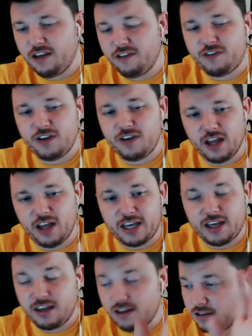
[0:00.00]
if
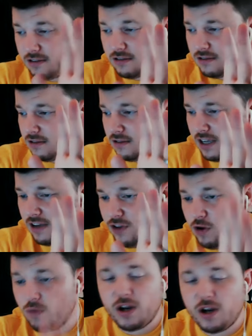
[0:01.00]

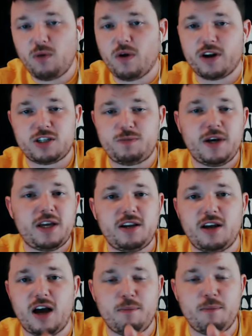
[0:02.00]
you really want to
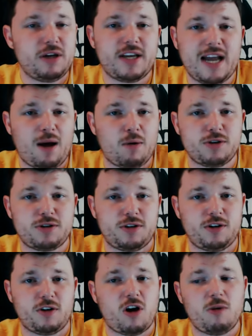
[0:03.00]
spend 1 billion hours on
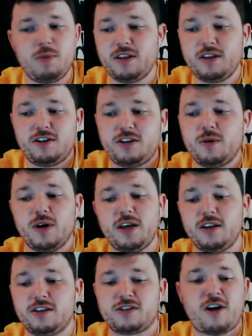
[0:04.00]
your army, then do
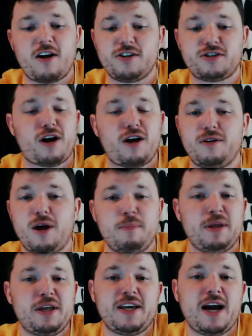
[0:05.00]
it. Start 1
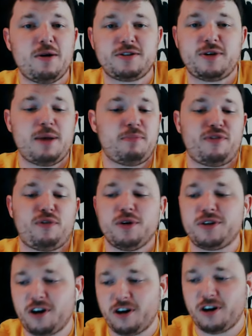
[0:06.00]
billion hours before
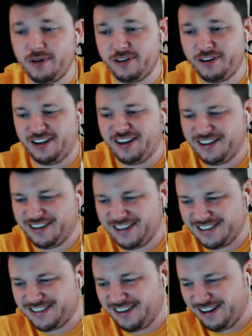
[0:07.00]
the tournament.
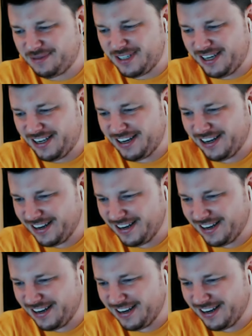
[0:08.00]
That's all I'm saying.